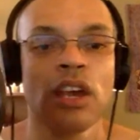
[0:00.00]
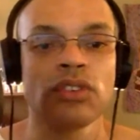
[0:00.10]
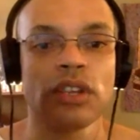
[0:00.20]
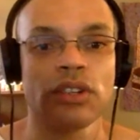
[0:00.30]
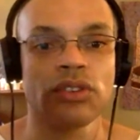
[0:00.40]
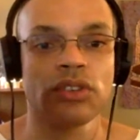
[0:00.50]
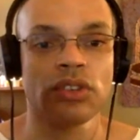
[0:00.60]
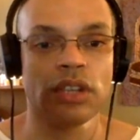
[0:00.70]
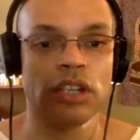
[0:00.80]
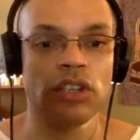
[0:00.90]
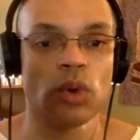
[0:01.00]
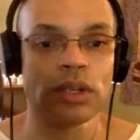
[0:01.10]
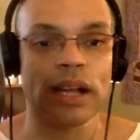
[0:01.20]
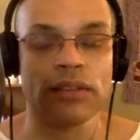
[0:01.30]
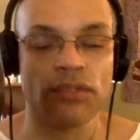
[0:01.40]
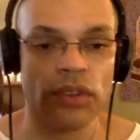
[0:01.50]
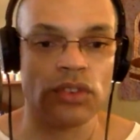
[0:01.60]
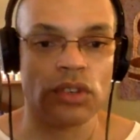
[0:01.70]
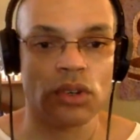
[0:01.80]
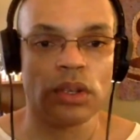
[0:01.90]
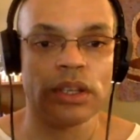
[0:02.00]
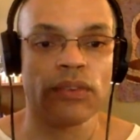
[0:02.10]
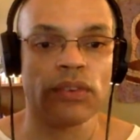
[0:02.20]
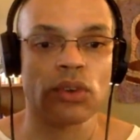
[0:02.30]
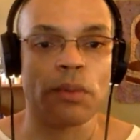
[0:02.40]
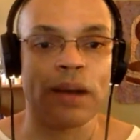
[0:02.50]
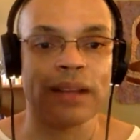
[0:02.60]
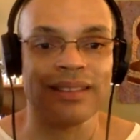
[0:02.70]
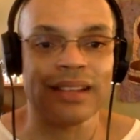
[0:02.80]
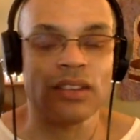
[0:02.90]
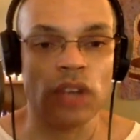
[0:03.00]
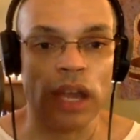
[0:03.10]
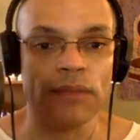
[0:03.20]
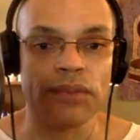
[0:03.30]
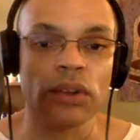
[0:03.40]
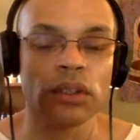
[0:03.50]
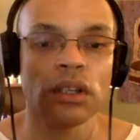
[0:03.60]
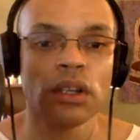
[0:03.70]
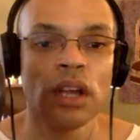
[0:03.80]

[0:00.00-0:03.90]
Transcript: So they understood that you are not physical and the physical body is not shameful.